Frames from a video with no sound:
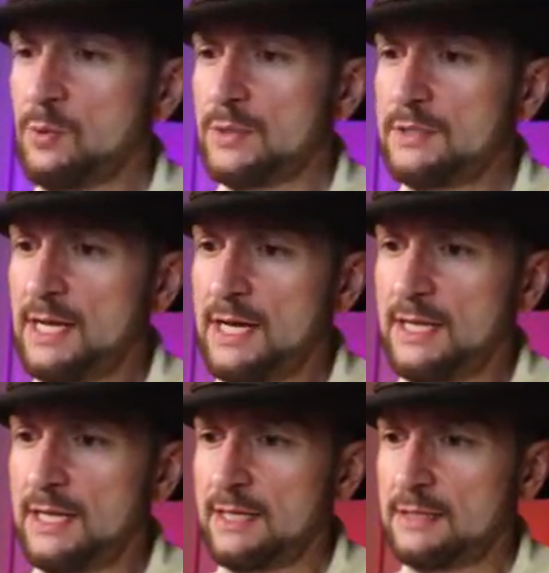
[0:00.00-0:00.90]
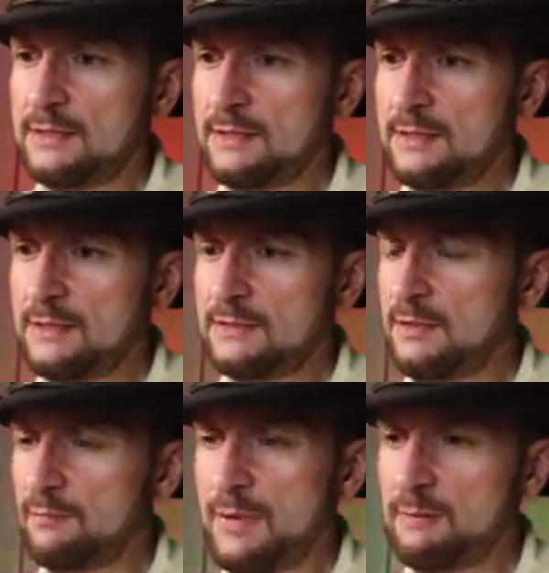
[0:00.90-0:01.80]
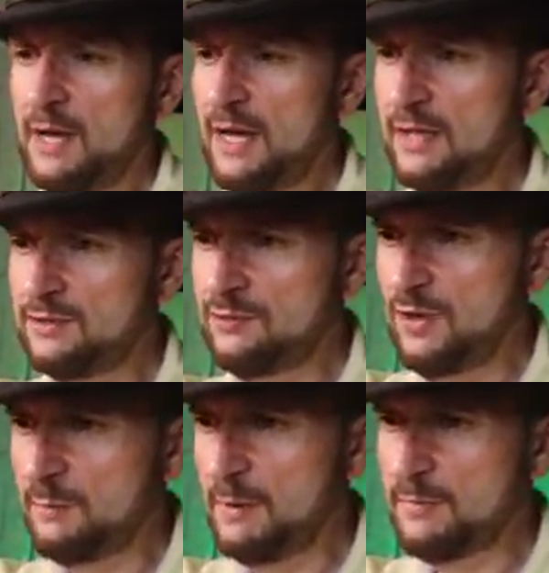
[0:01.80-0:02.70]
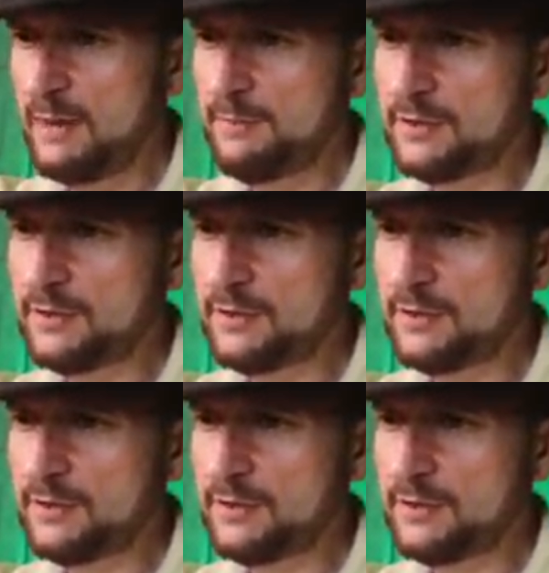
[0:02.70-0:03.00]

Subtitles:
Morandini. Don't remember. I do not remember that